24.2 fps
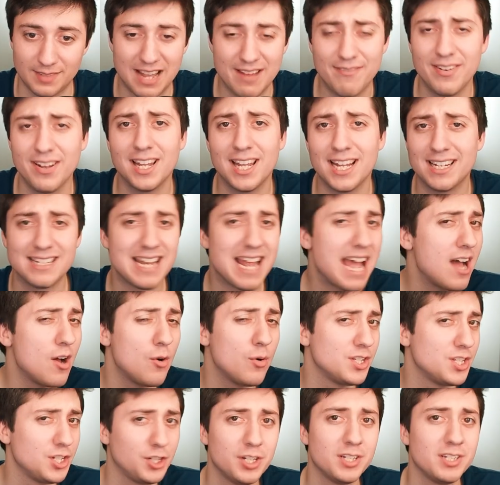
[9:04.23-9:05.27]
I feel like now
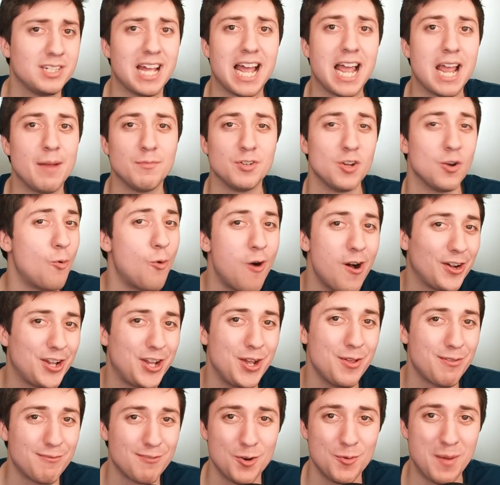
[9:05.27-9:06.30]
is a good time to walk
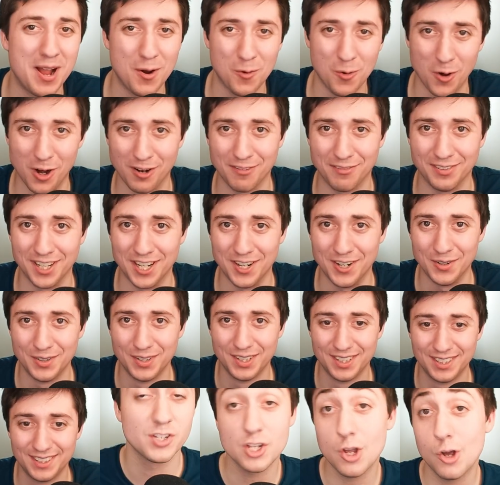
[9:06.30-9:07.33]
you through my workflow.
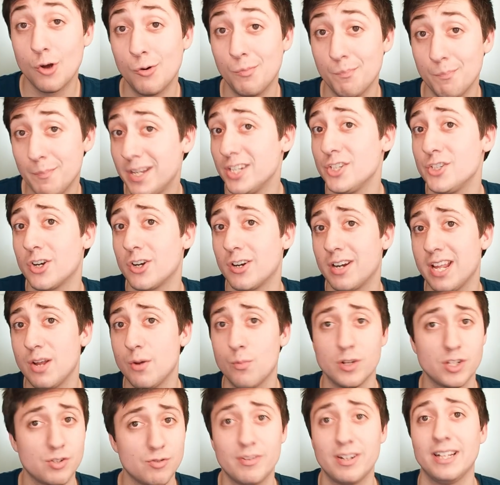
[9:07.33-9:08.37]
So Midjourney
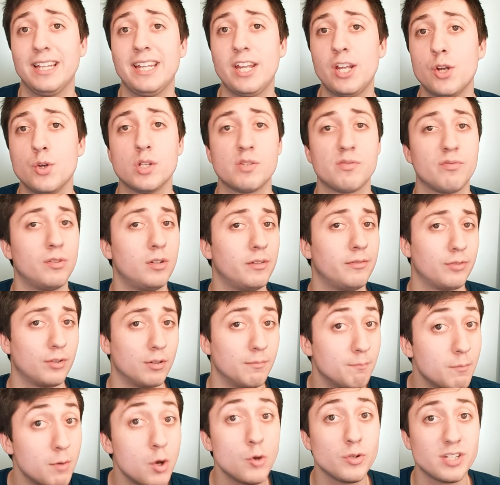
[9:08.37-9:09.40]
was really useful for
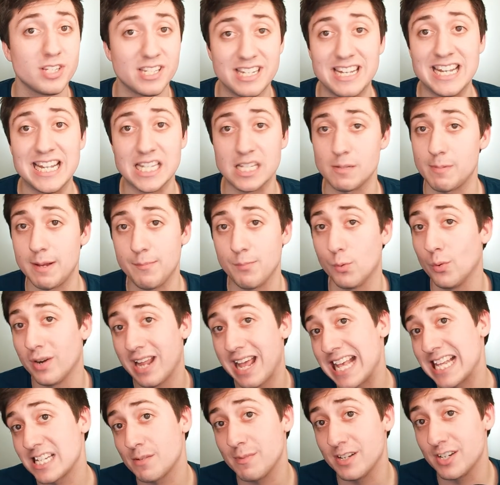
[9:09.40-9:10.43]
most scenes people would
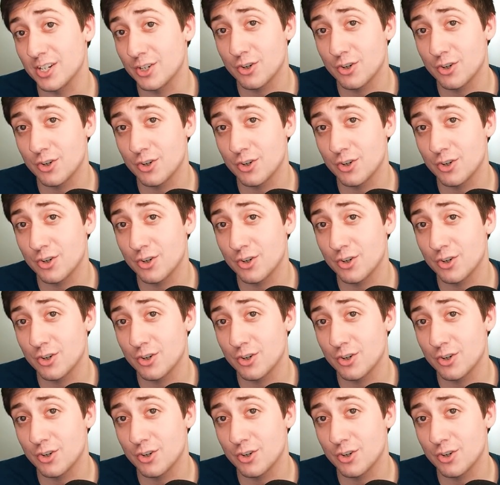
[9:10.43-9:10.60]
ask me to